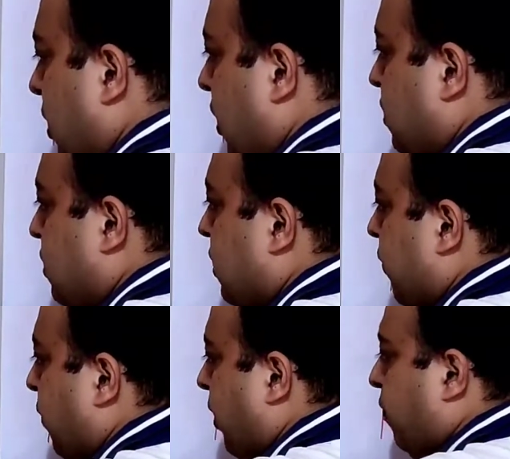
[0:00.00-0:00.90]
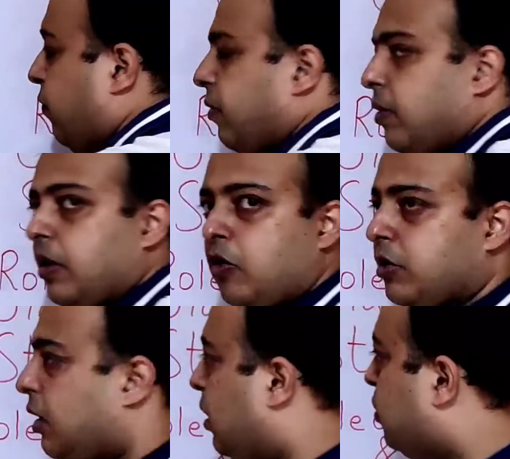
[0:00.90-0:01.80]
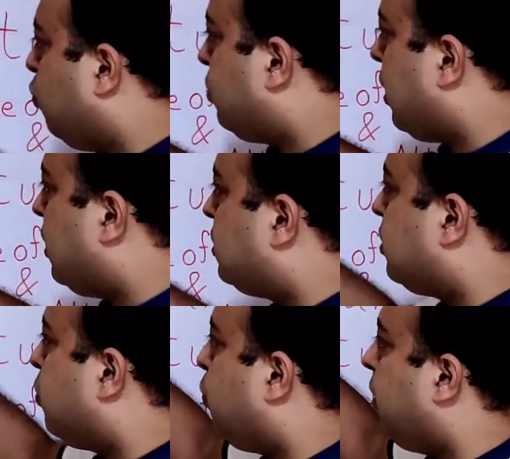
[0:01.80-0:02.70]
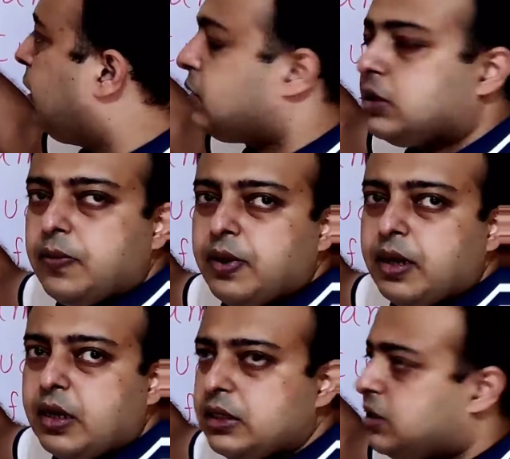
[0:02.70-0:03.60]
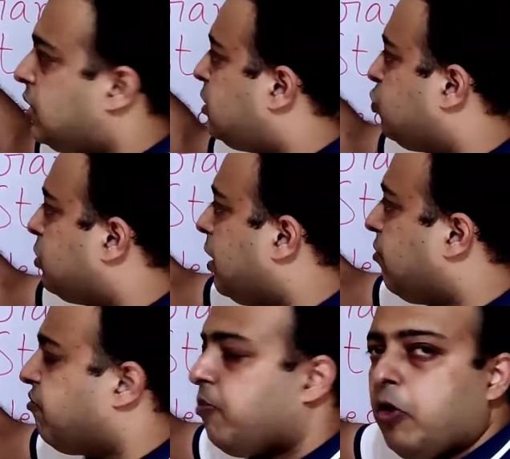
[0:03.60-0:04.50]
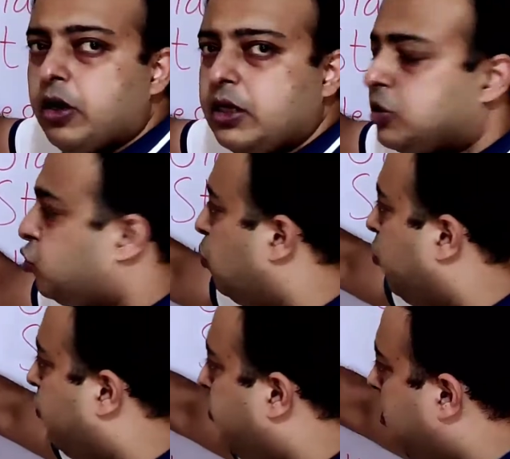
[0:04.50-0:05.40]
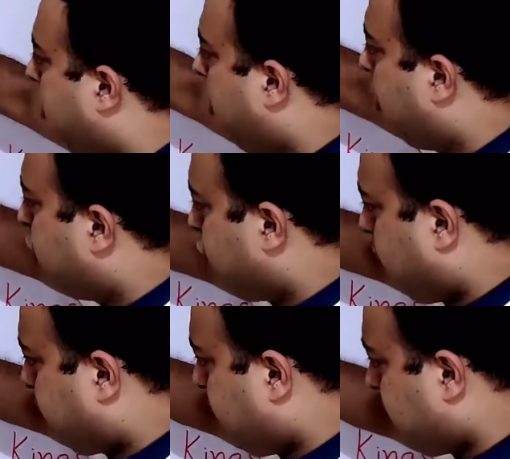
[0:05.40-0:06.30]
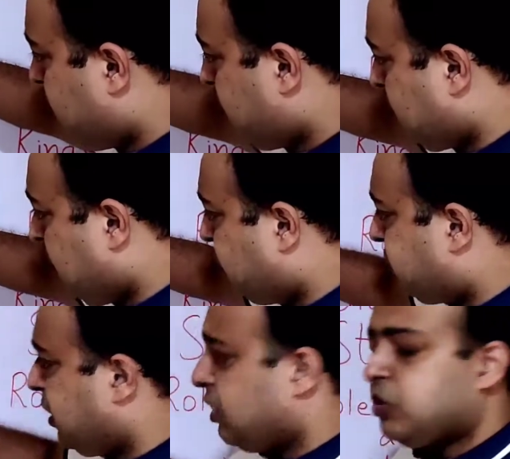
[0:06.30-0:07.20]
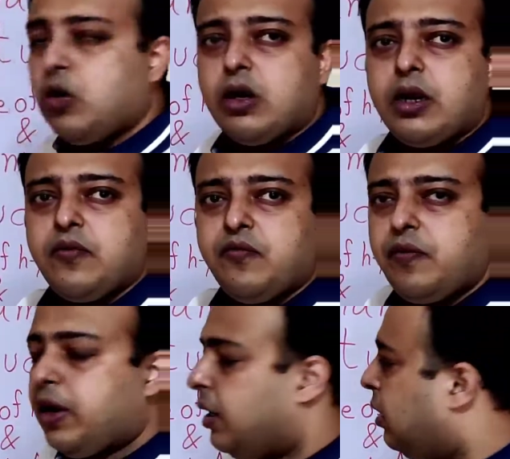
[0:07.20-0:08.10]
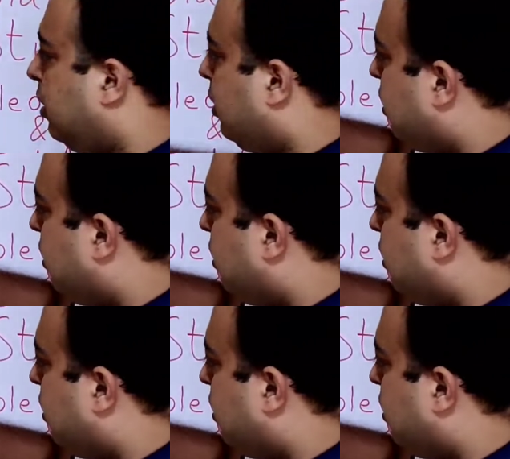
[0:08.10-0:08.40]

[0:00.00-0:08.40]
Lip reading: hg5, now there are two threats, queen h7 and h8, so the f1 has to move. So after f6 or f5,